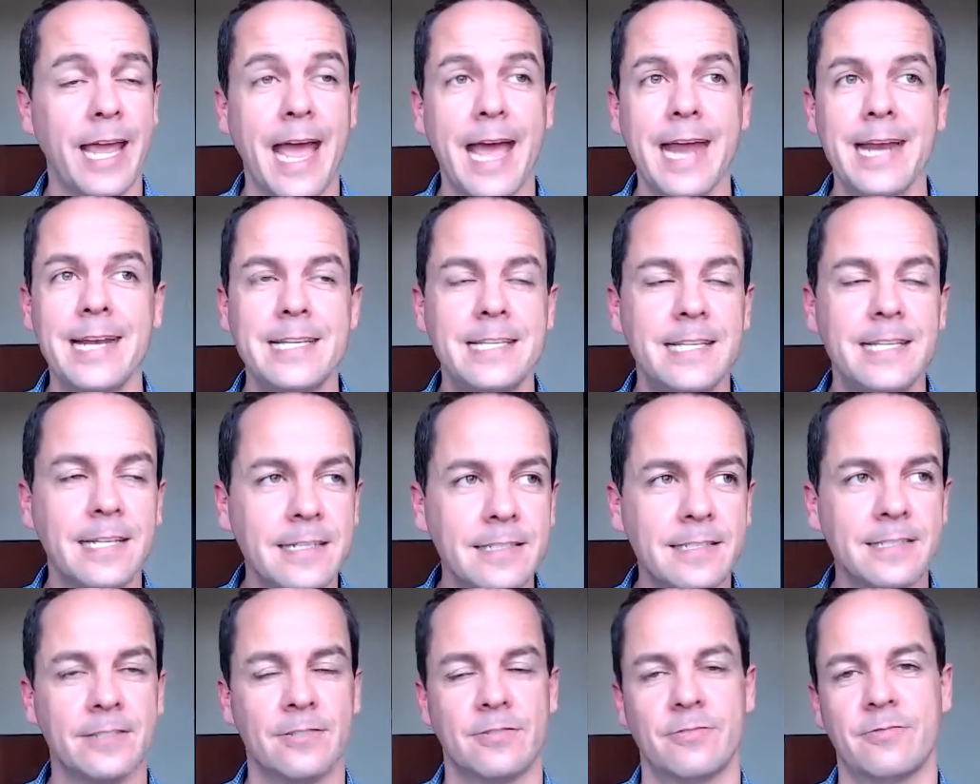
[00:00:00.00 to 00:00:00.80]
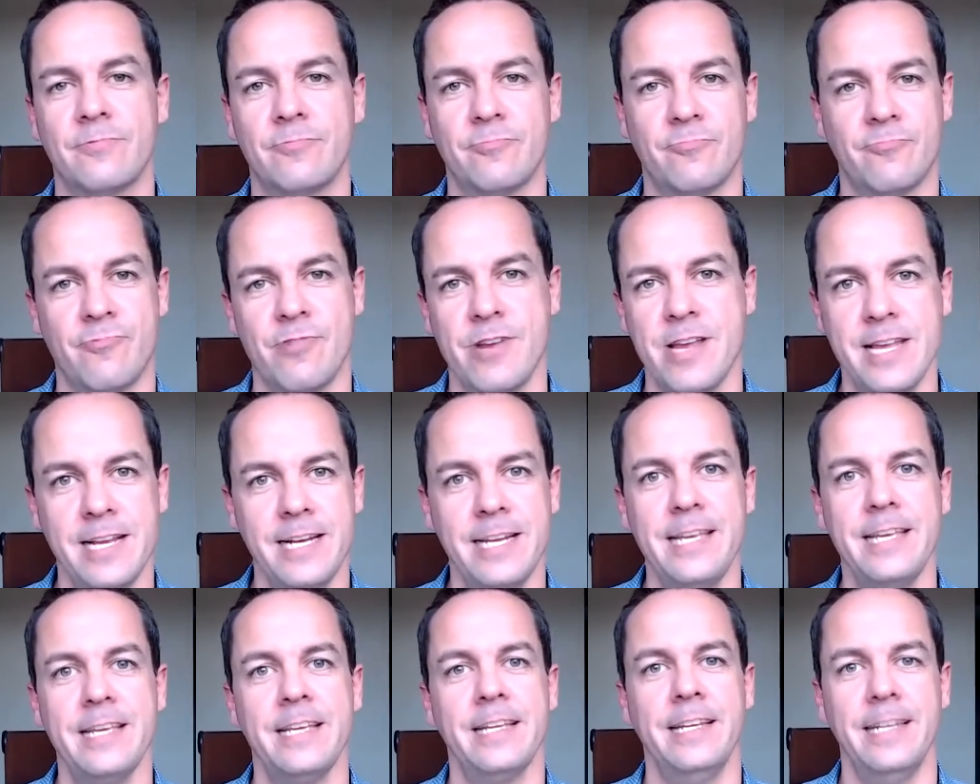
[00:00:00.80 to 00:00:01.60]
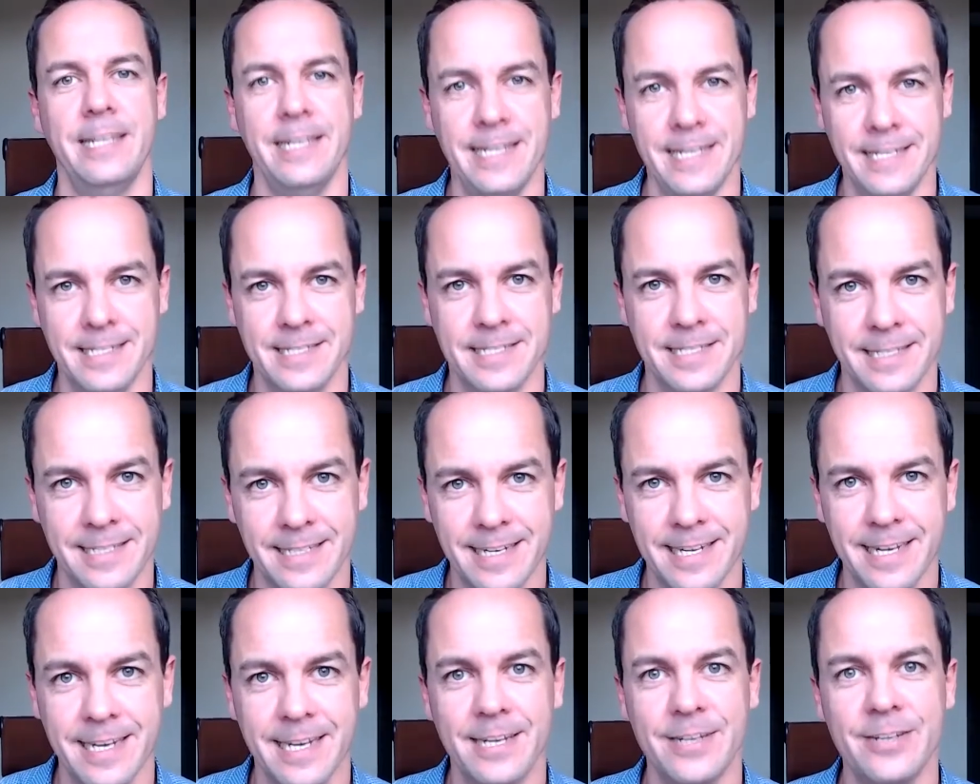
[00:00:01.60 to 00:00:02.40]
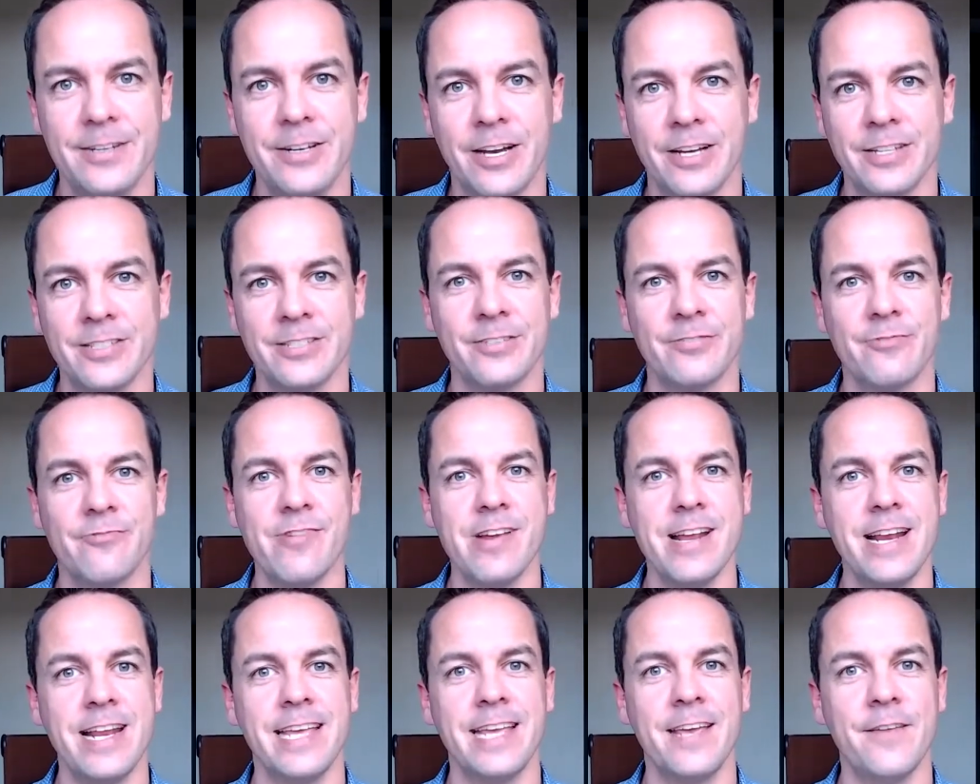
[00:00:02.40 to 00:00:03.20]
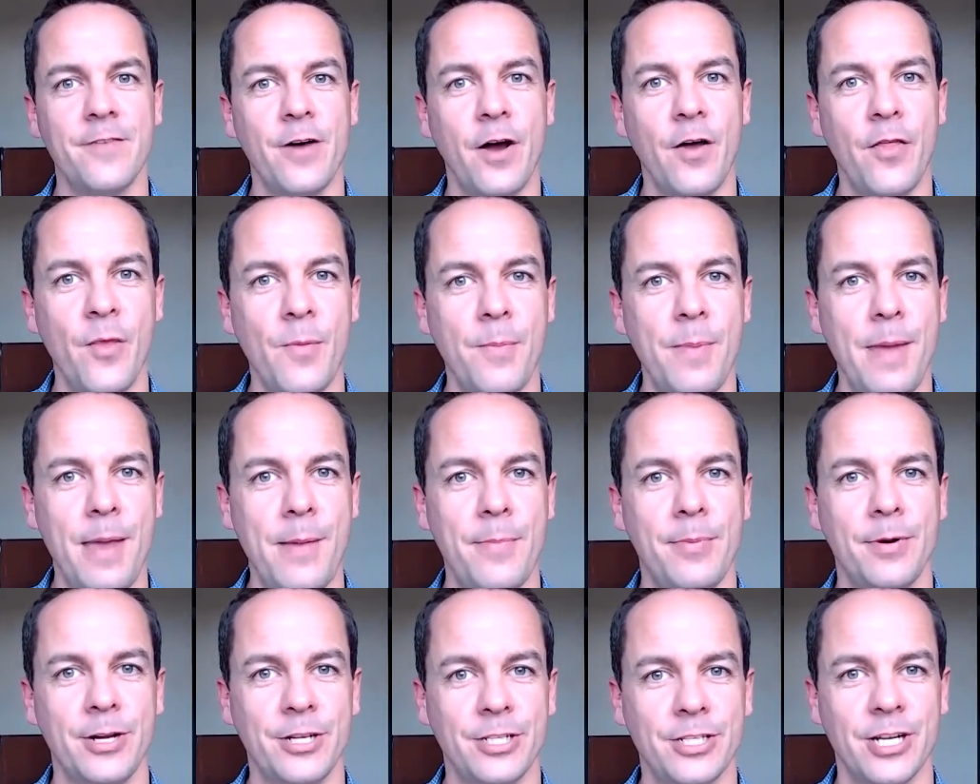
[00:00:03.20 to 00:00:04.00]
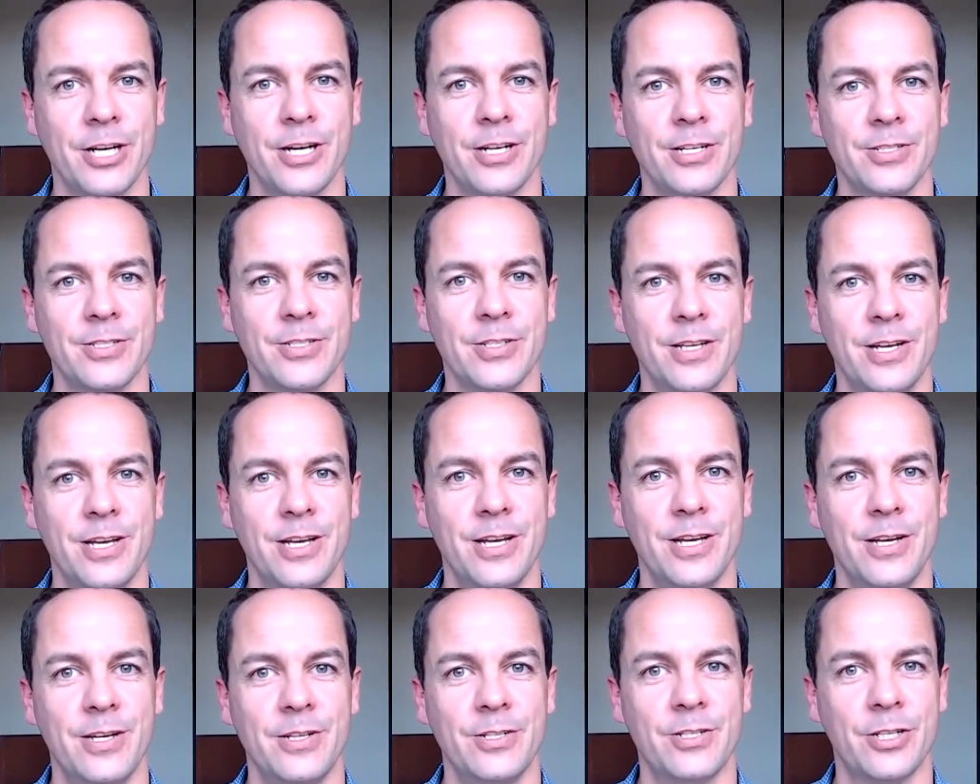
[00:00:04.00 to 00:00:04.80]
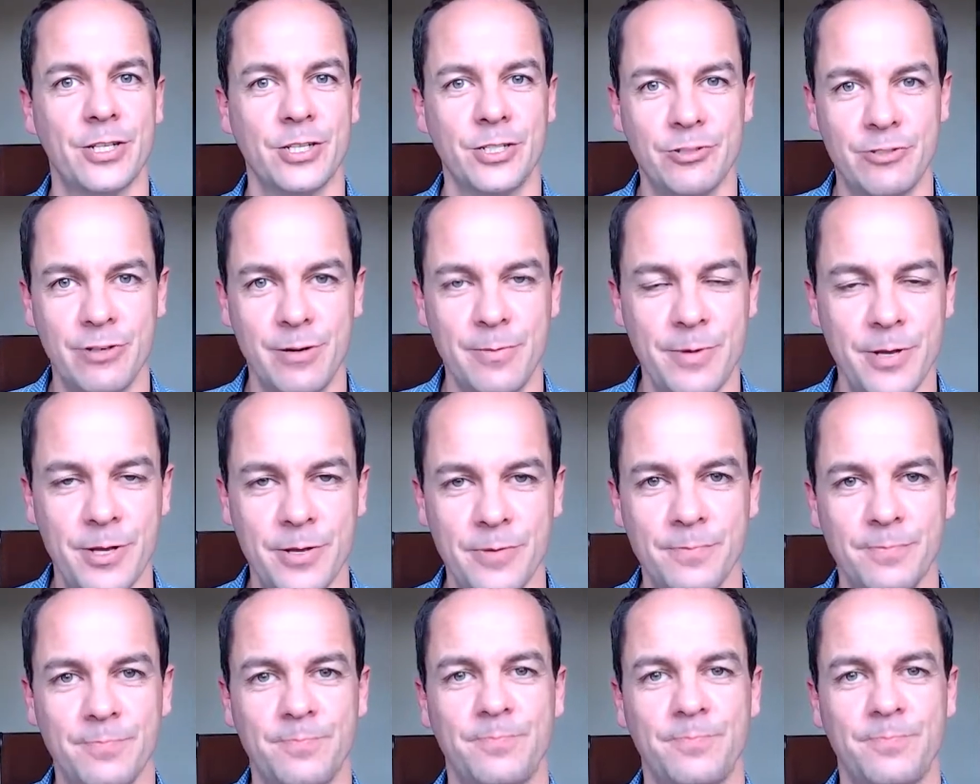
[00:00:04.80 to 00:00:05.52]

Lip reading: and doesn't really listen, doesn't really give other people a chance to contribute.